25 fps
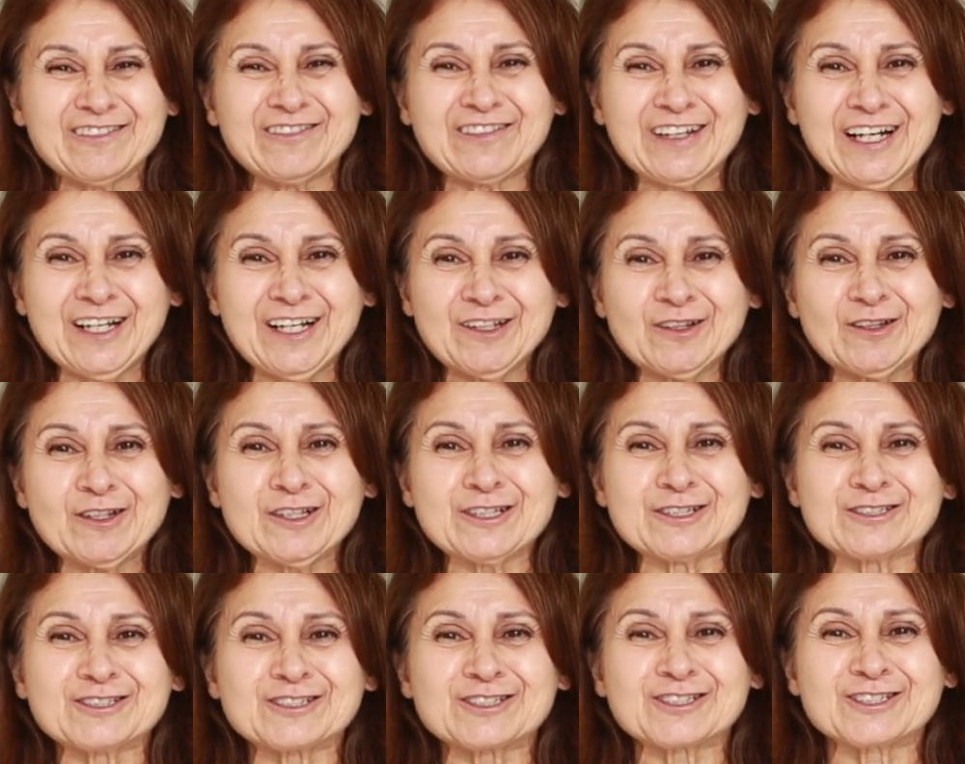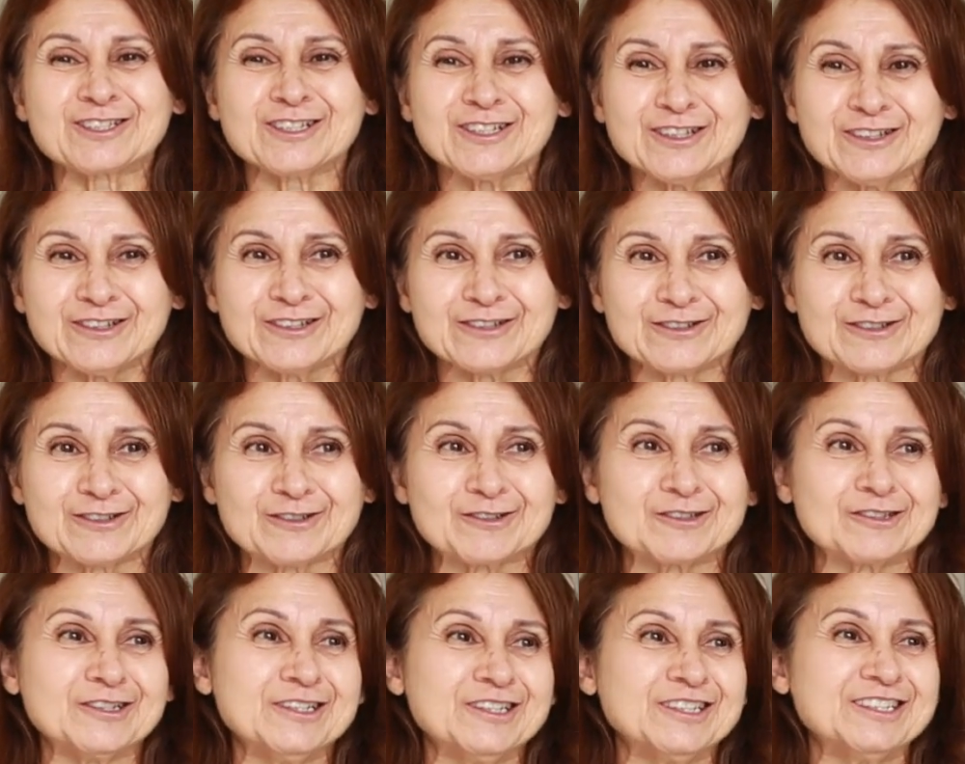I've got things to
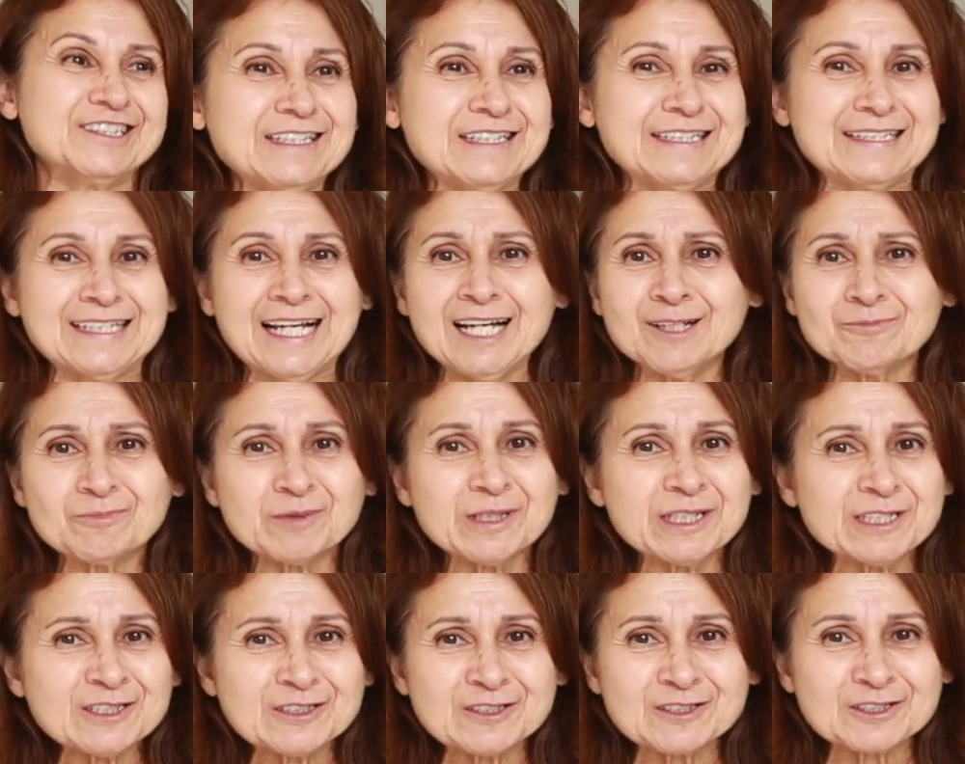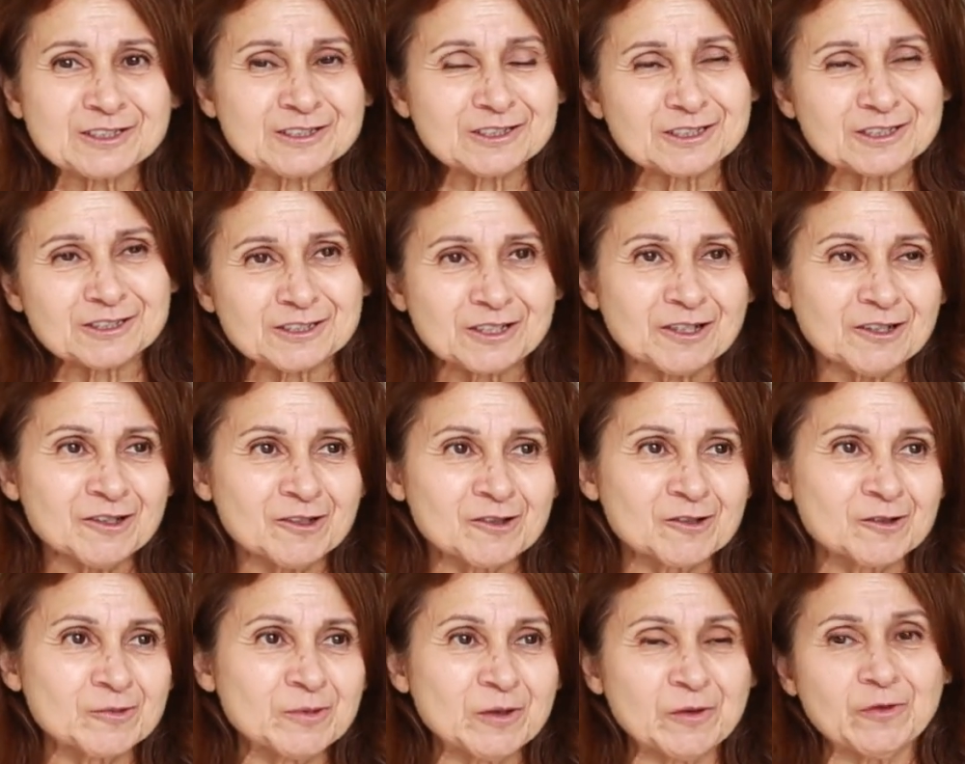do. Not places to
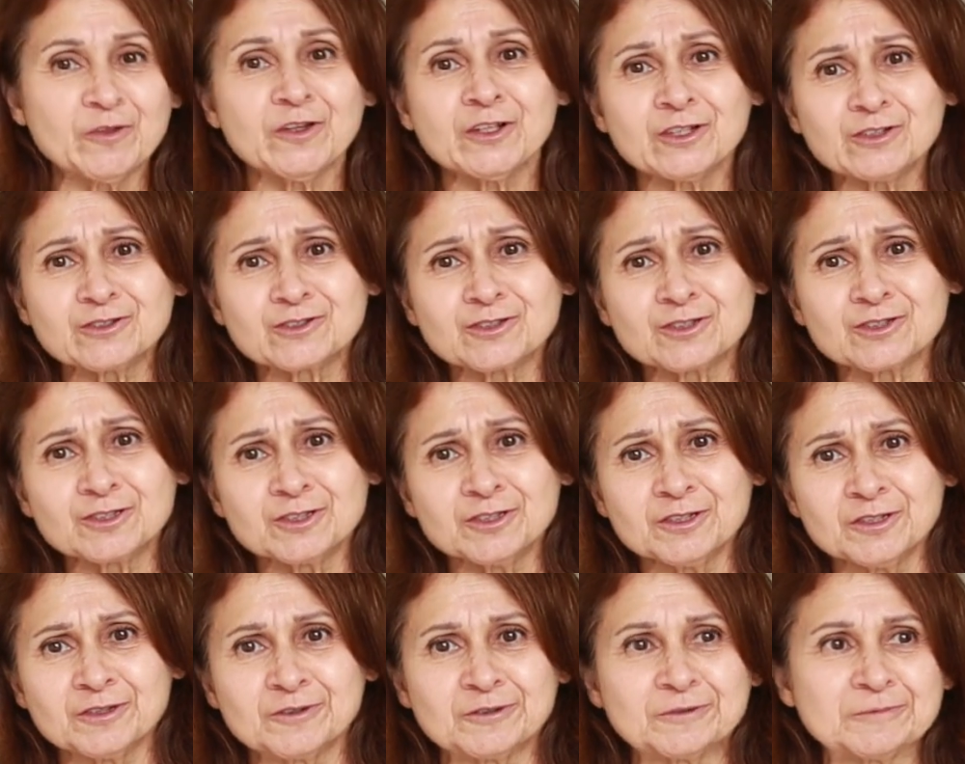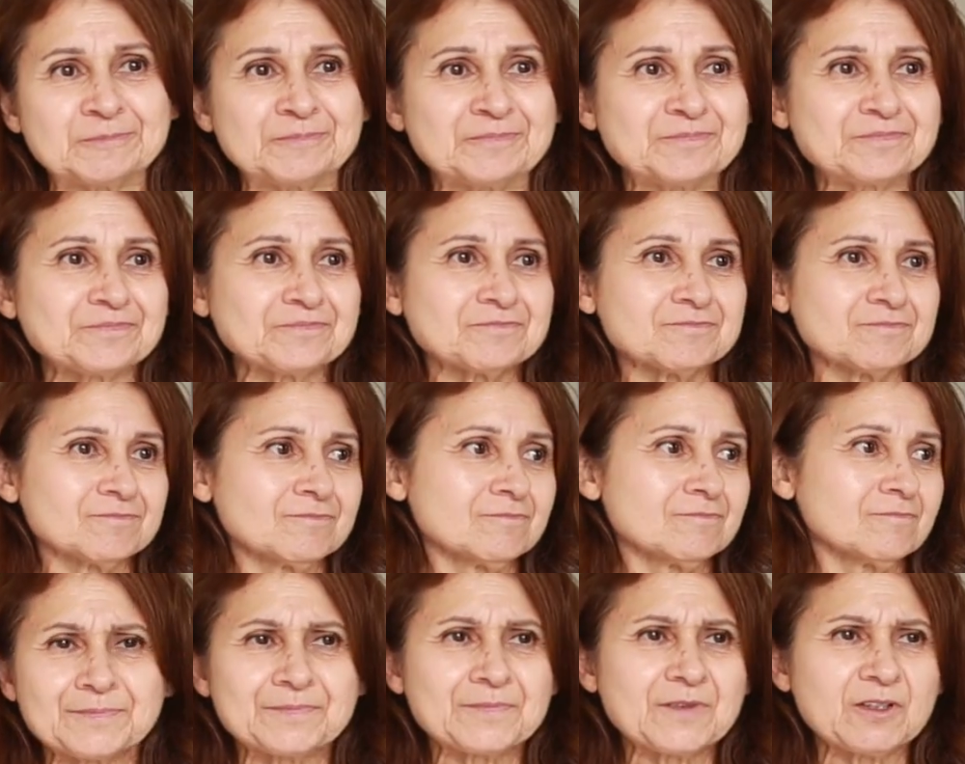go, but things to do.
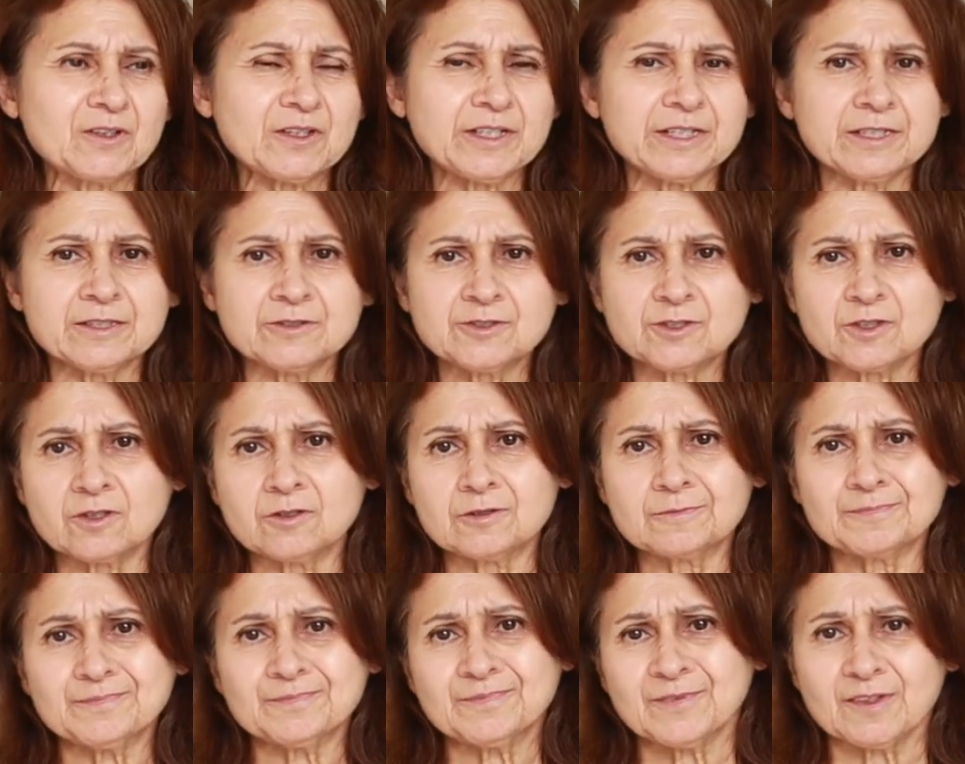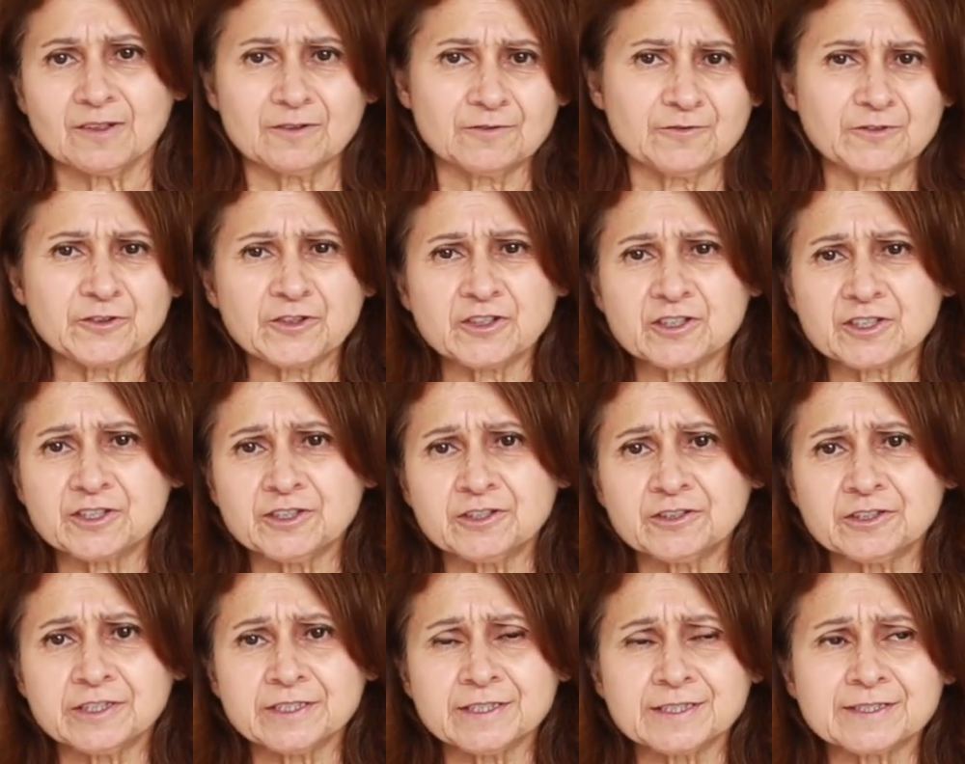Okay, so for the
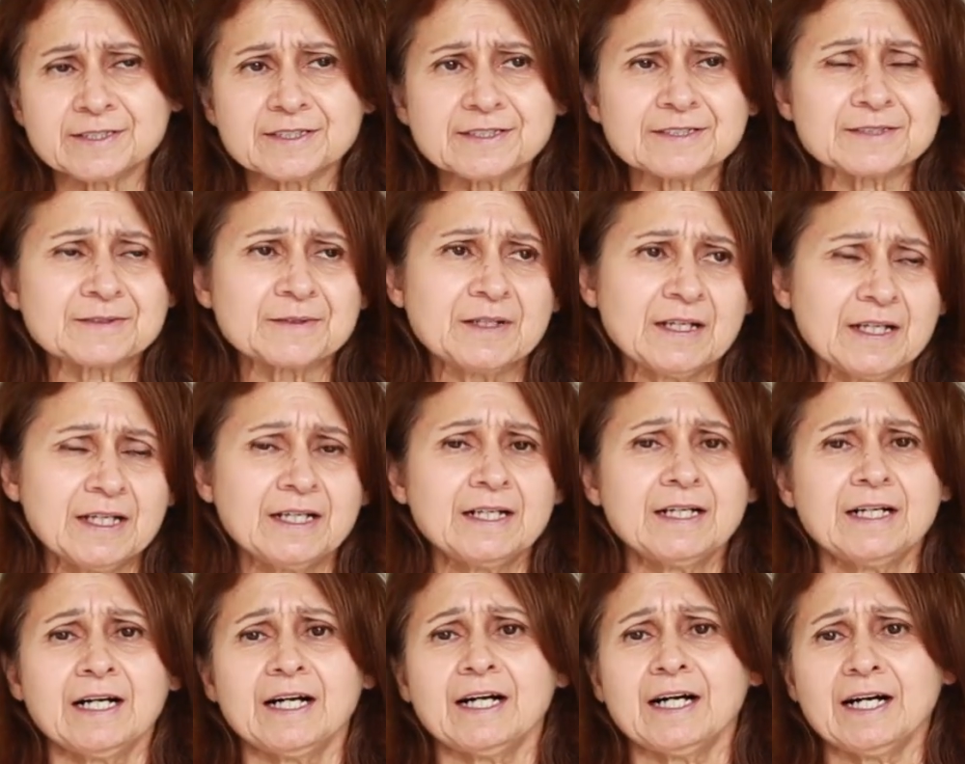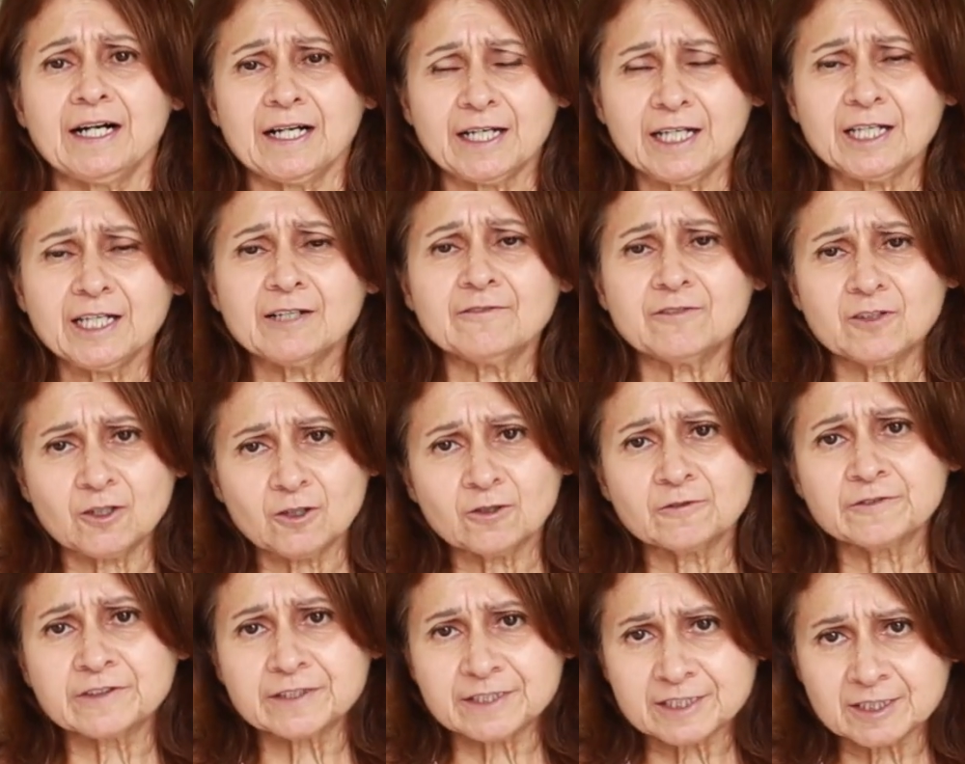curious, I have
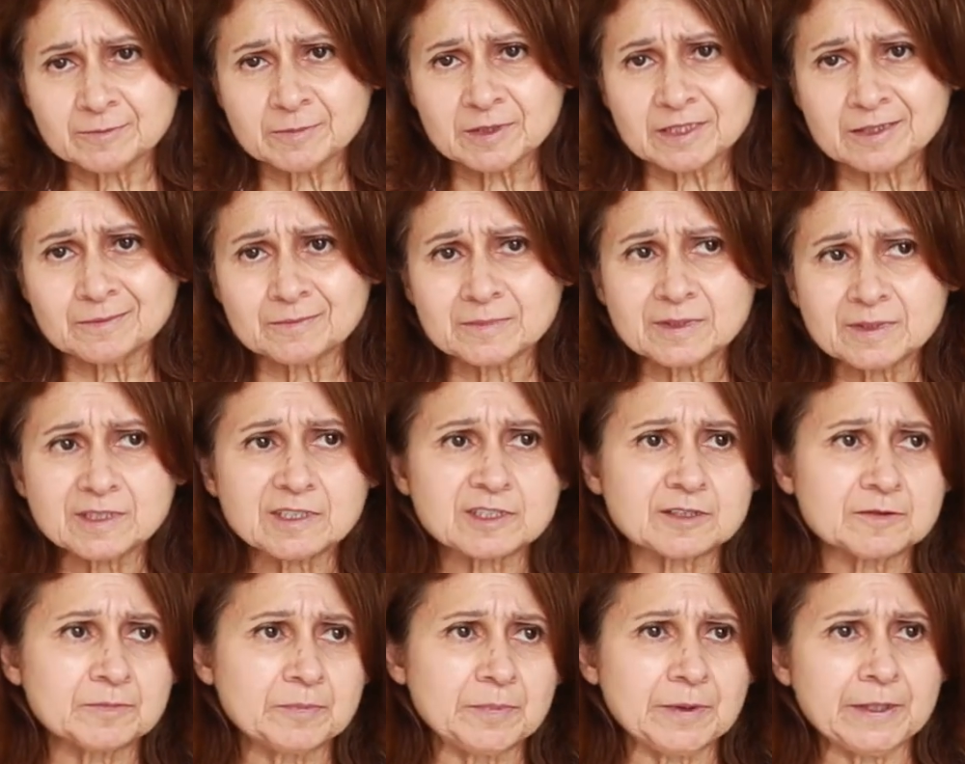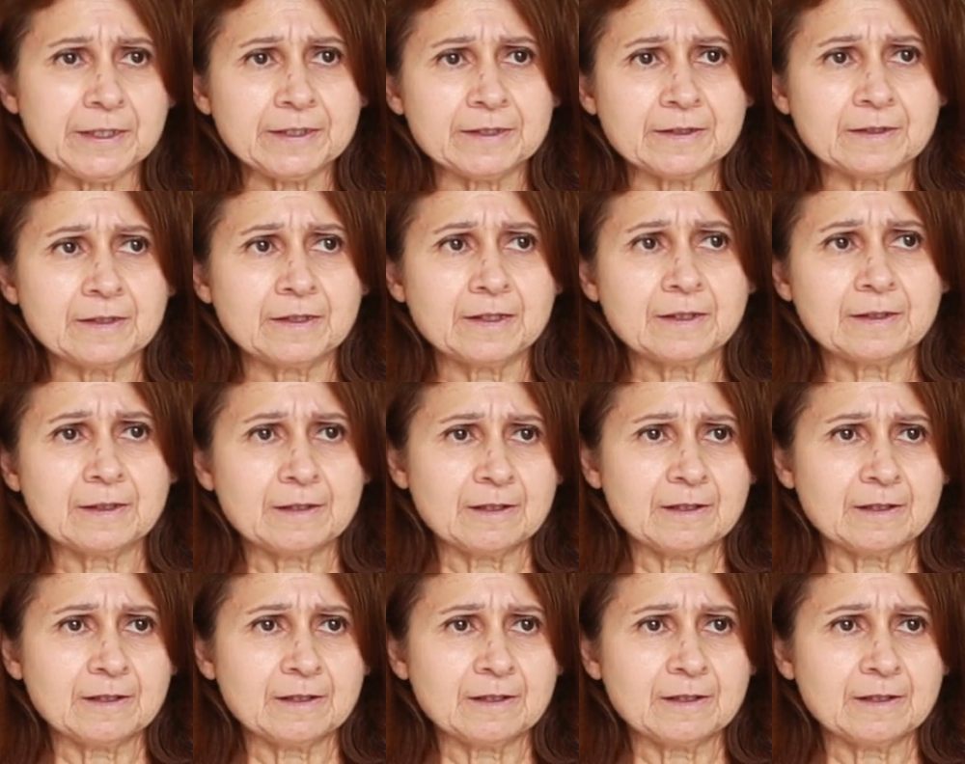COVID symptoms, but